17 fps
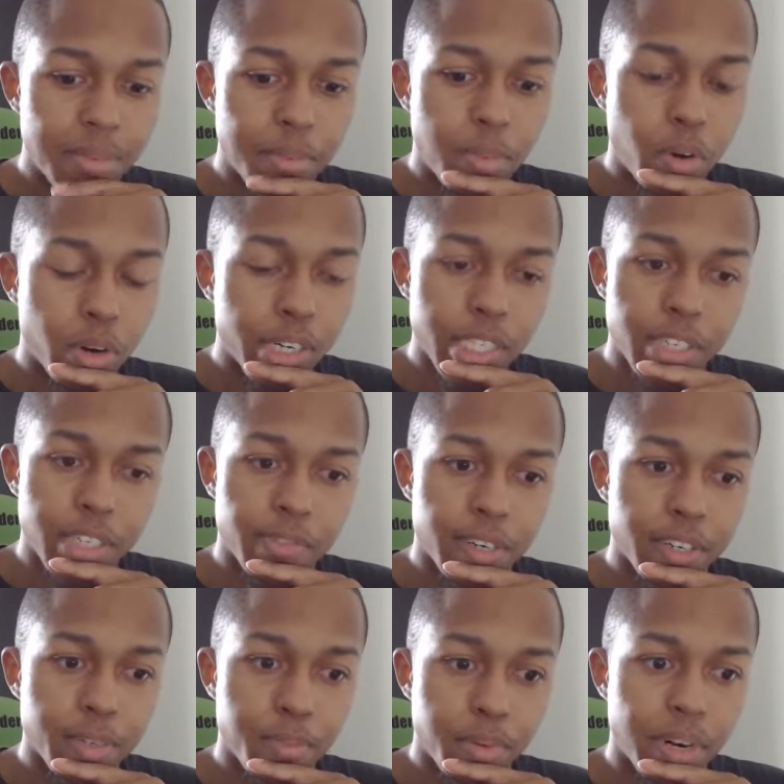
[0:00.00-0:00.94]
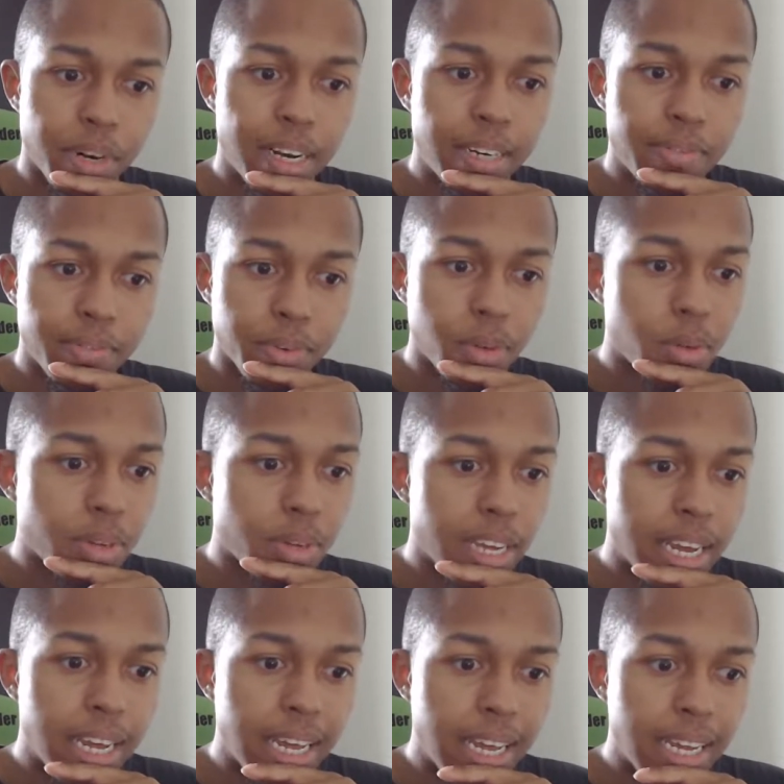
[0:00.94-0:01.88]
Moria is very prideful
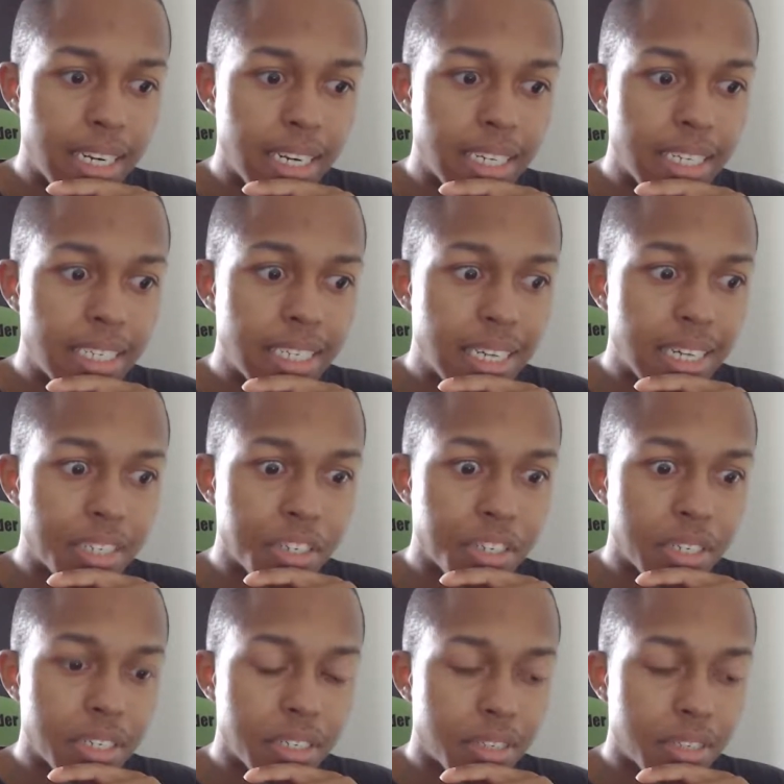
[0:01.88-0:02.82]
and he doesn't